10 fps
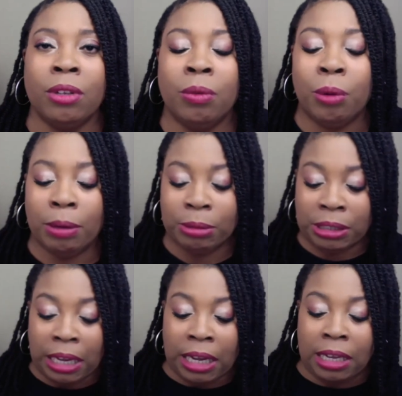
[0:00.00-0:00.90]
What I'm
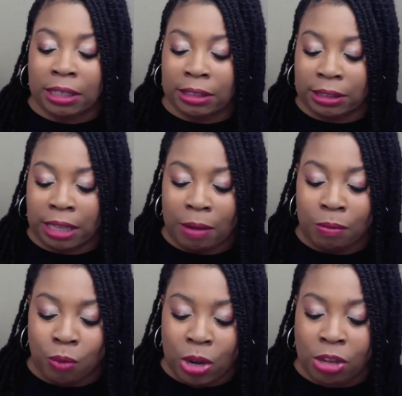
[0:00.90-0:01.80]
saying is, is that
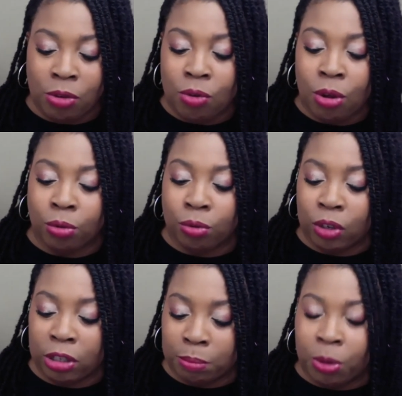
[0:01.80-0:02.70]
when you go through
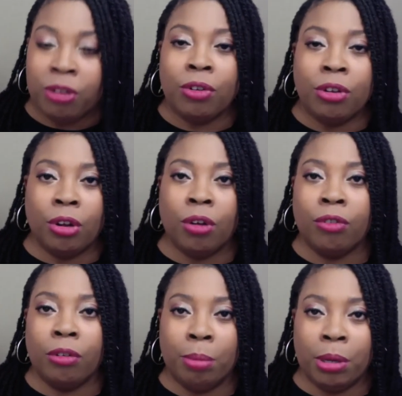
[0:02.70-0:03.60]
this boyfriend
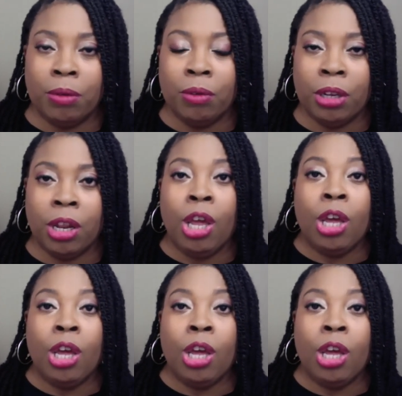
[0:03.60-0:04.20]
girlfriend period,